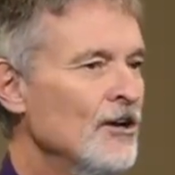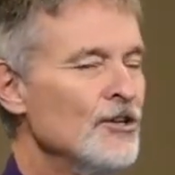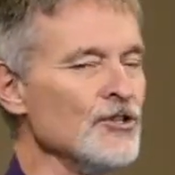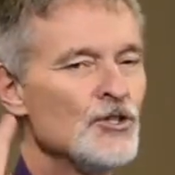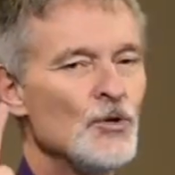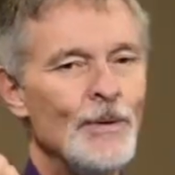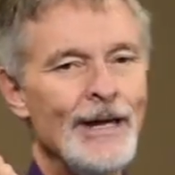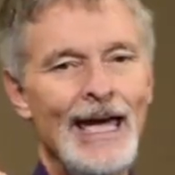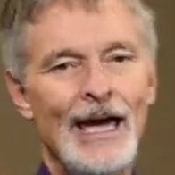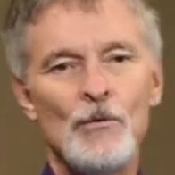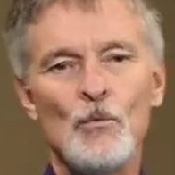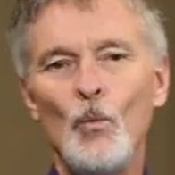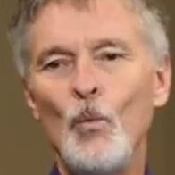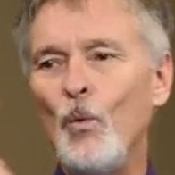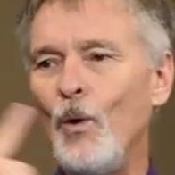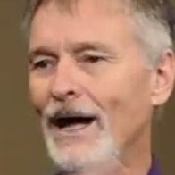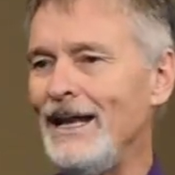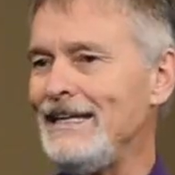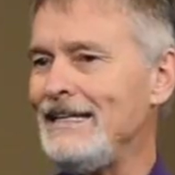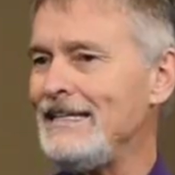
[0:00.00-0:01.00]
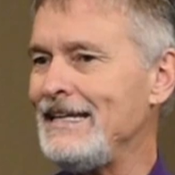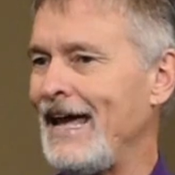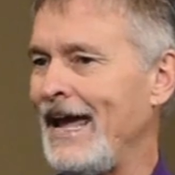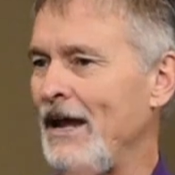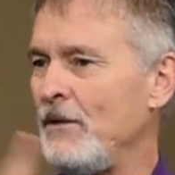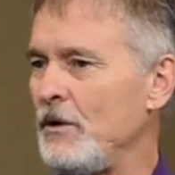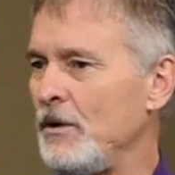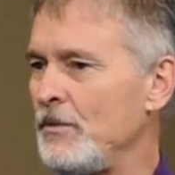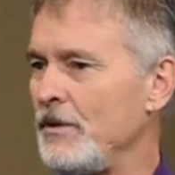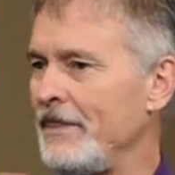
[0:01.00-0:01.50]
So we had one
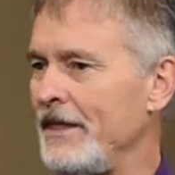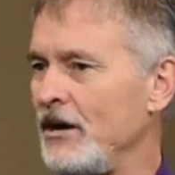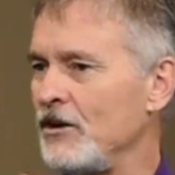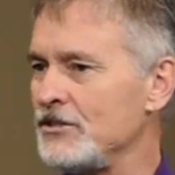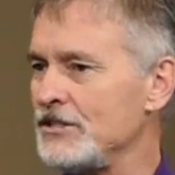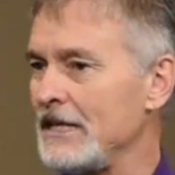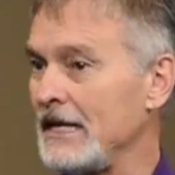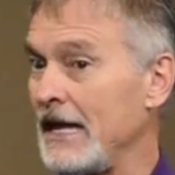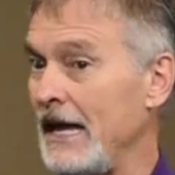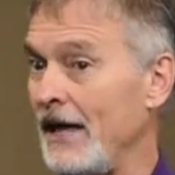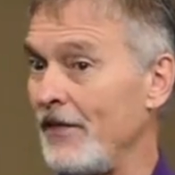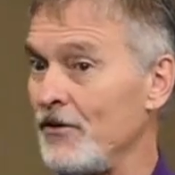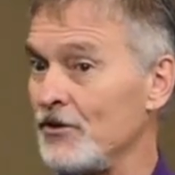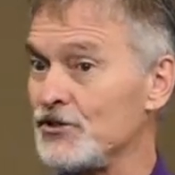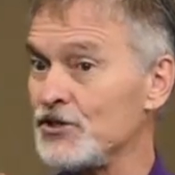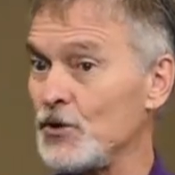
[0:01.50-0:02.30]
day we were there together.